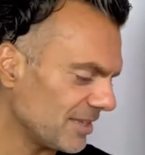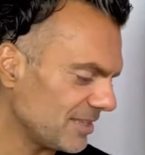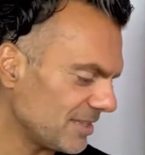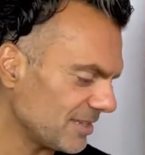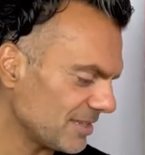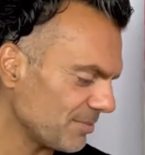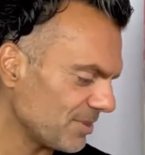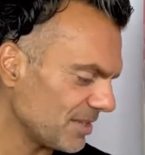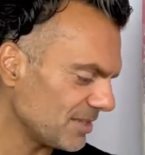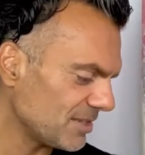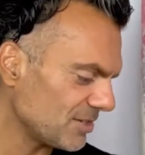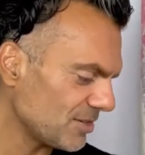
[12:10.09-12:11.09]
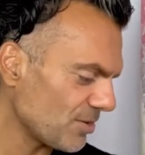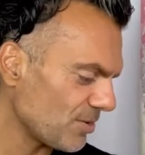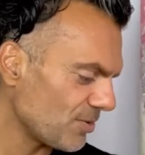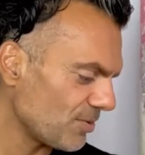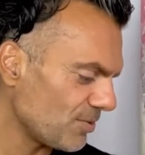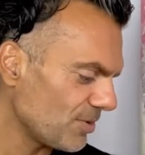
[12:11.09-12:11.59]
It, there's something
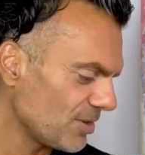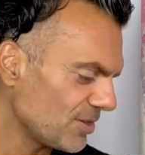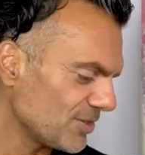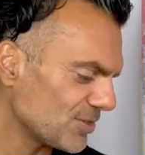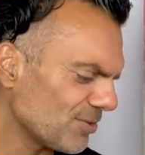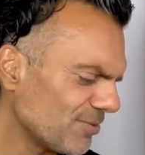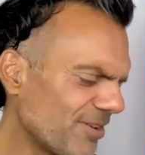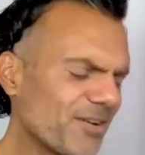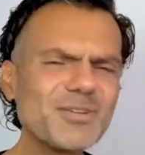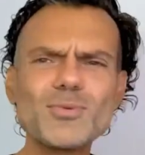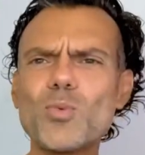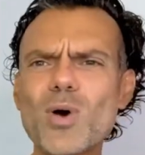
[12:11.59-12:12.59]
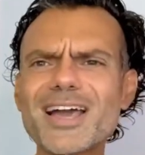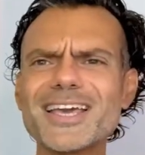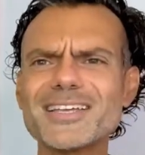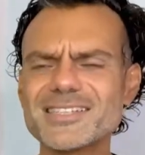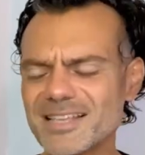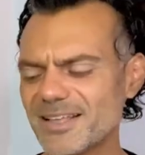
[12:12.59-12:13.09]
so so very
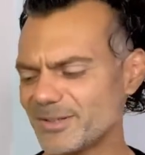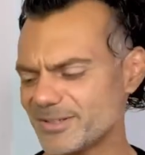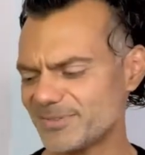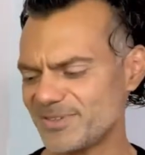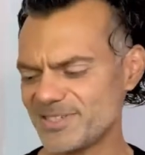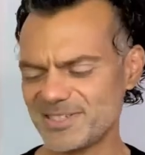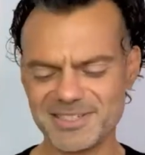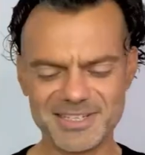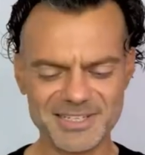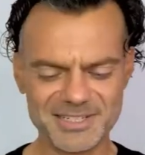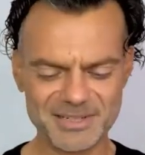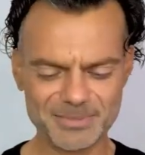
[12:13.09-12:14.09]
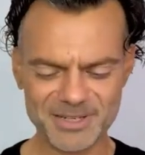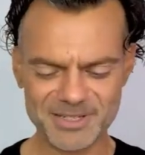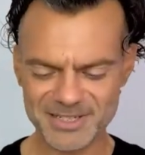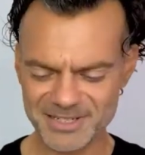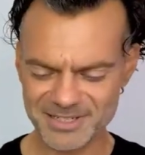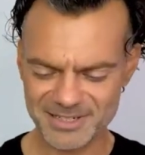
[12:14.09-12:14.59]
YSL sophisticated about
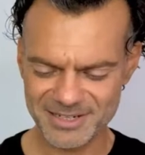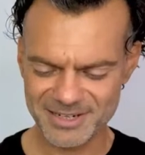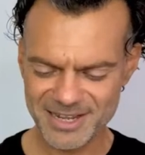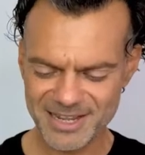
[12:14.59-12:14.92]
it, isn't it?